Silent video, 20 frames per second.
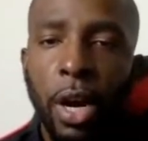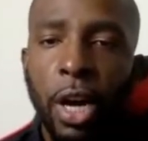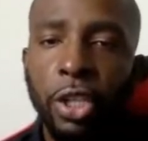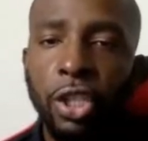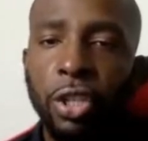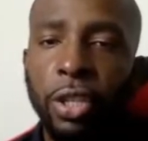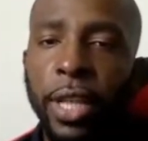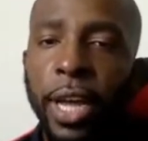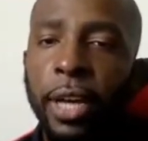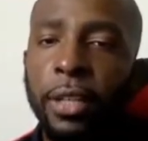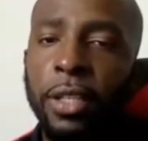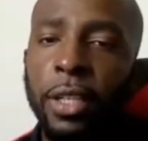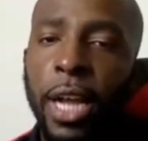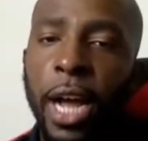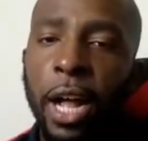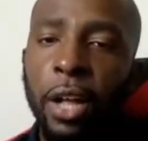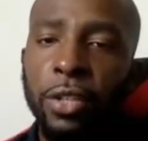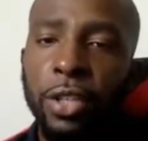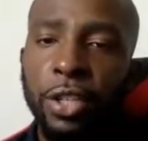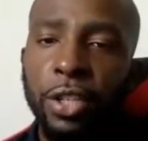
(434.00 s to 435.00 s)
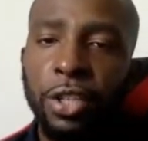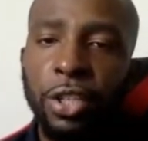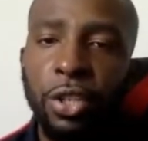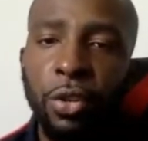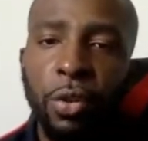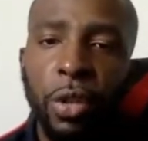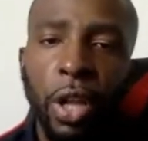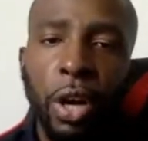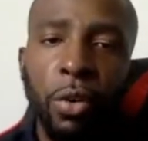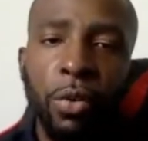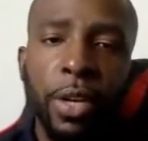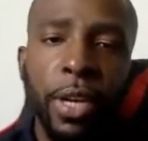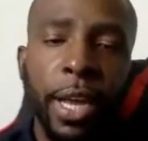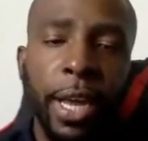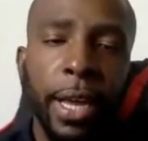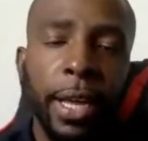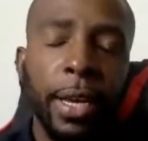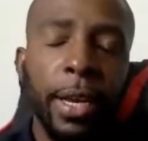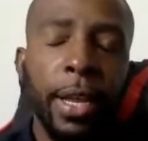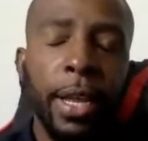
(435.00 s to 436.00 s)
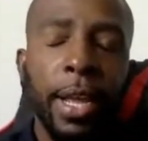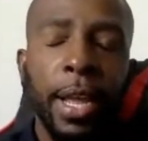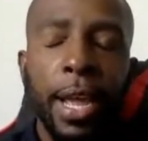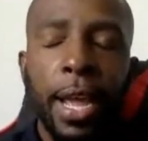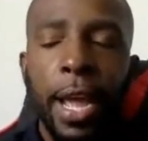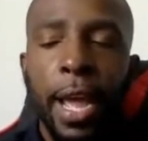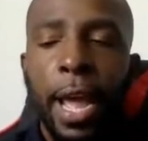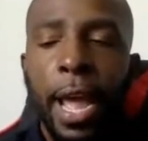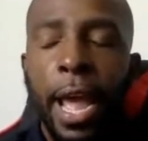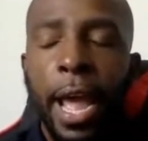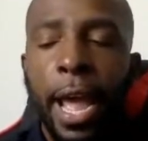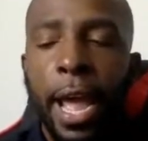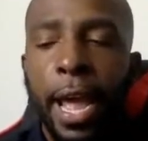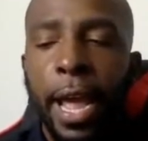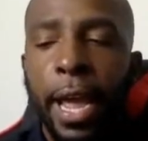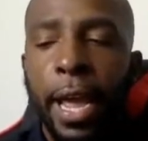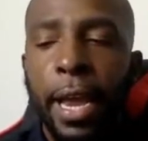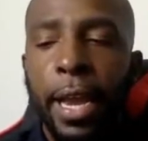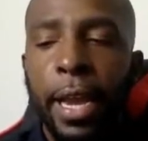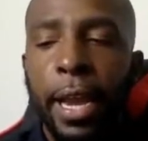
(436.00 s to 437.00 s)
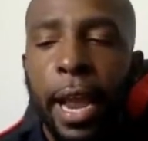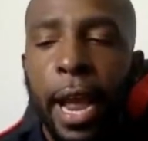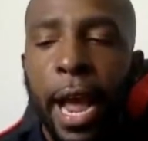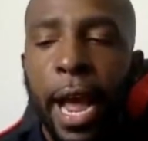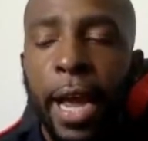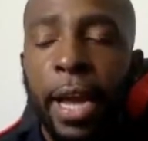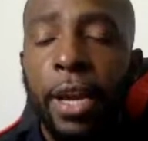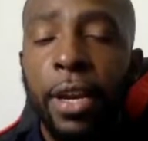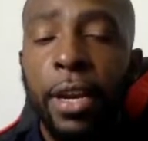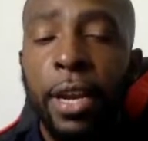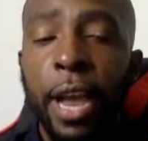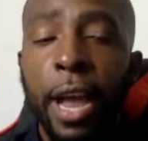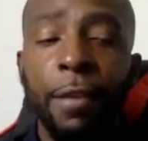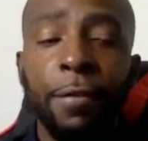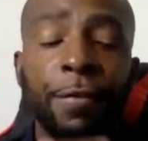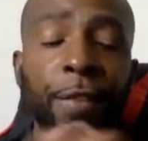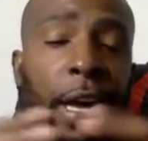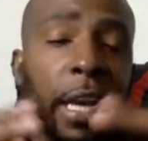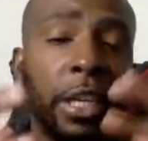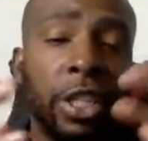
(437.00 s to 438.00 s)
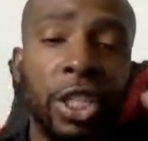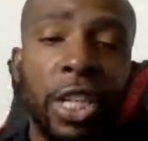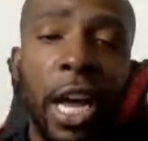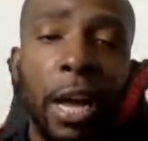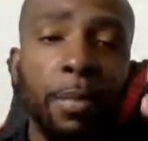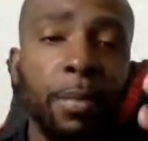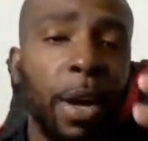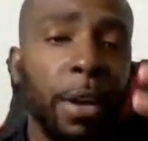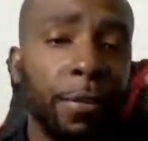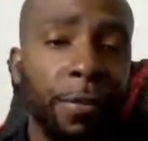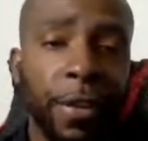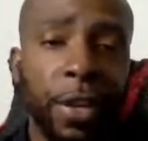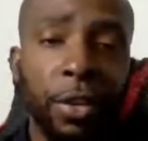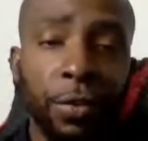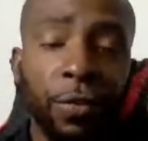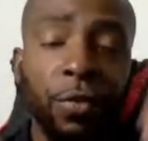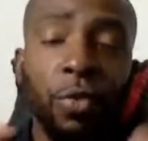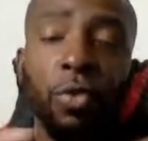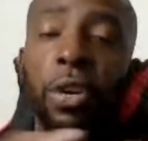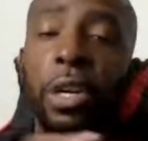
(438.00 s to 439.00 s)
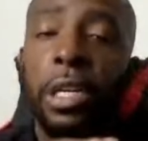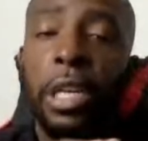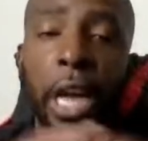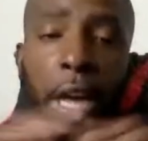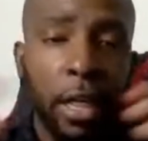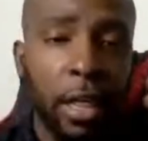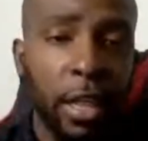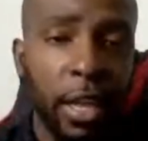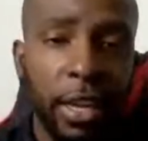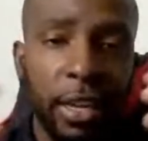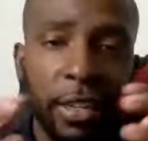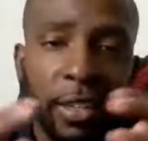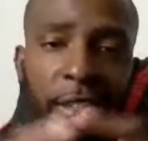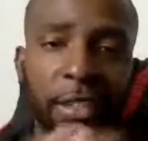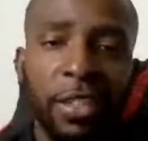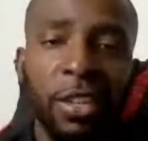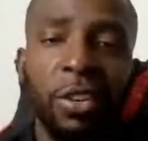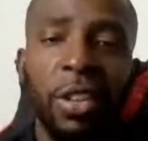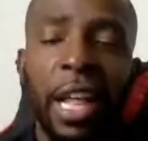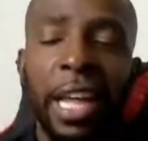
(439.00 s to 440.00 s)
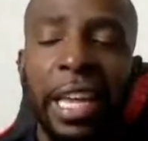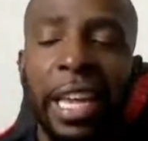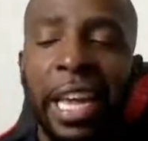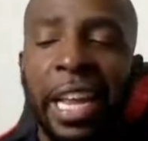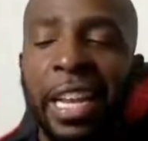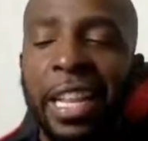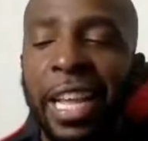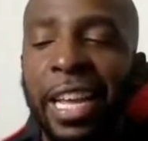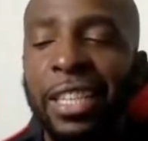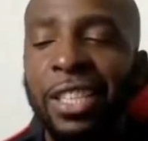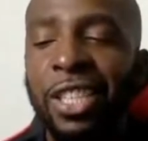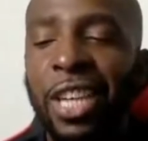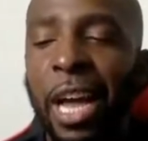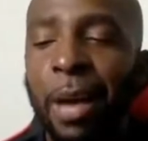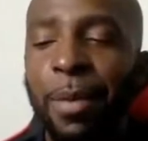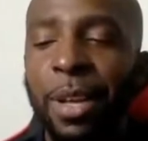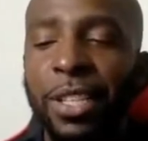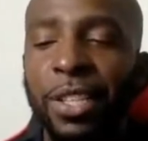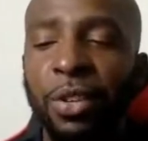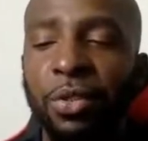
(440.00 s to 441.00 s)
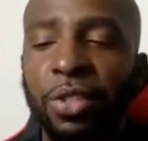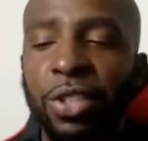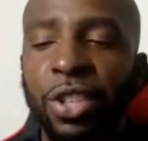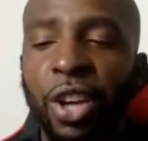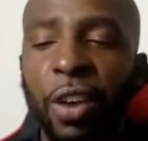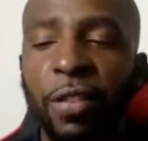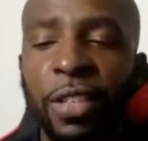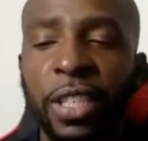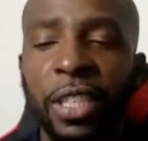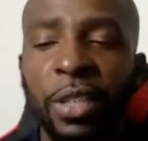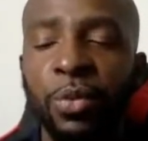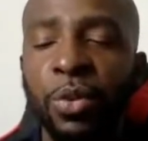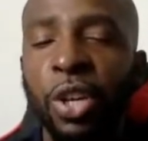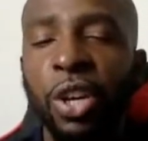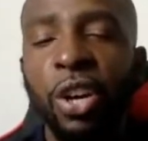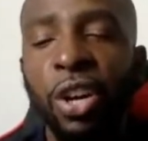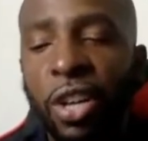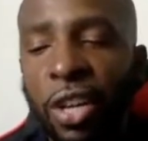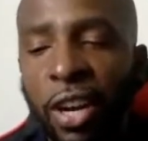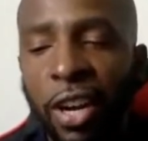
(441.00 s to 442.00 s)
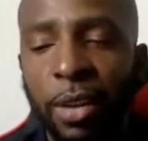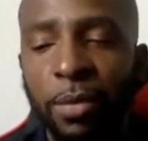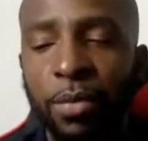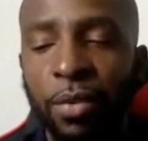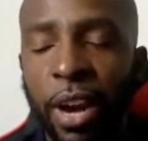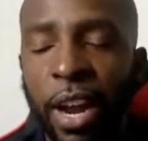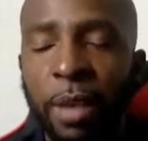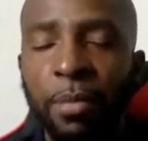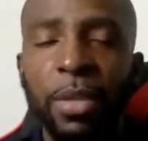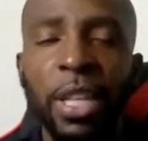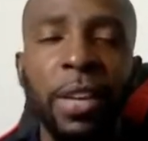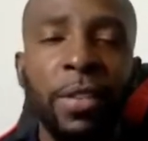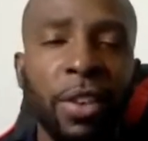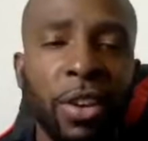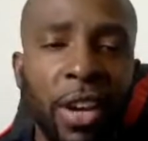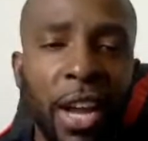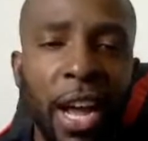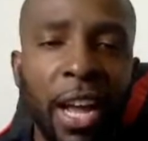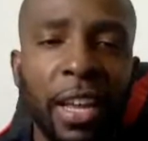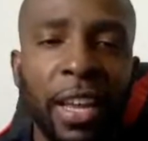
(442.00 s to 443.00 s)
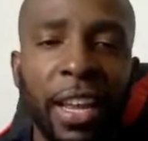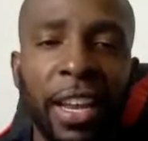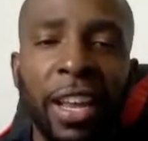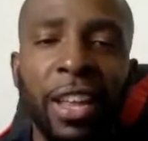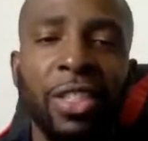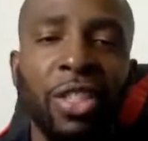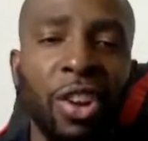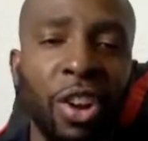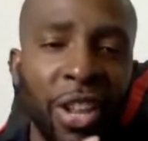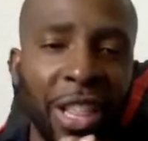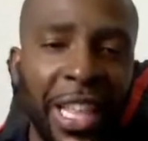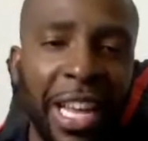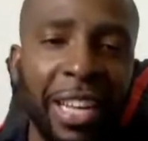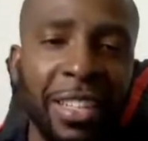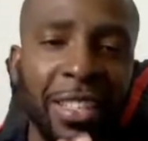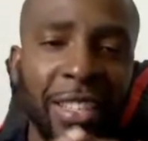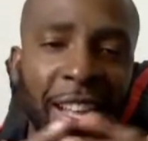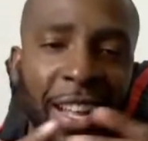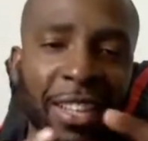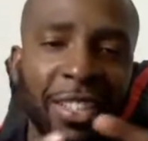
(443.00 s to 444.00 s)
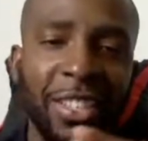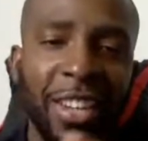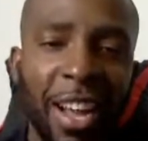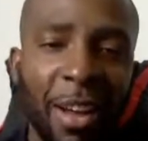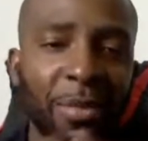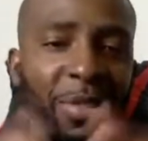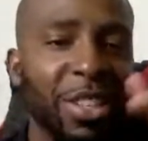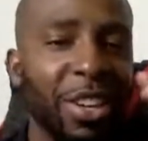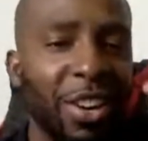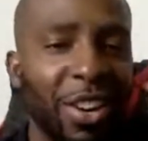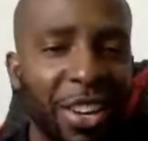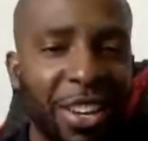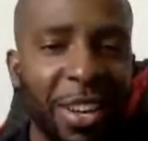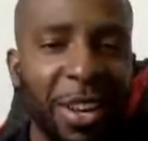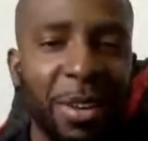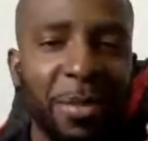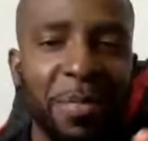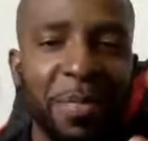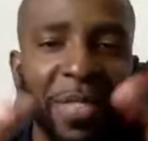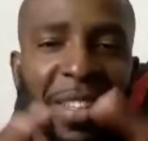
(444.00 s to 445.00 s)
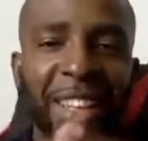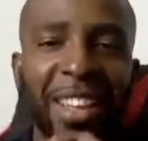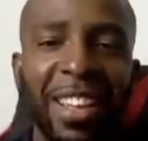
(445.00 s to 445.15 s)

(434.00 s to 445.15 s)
$100,000 in student loan debt. And I could not find a job in my field for nothing. So like getting that job at social services was a hookup, right? And believe it or not, getting a $30,000 job was a hookup,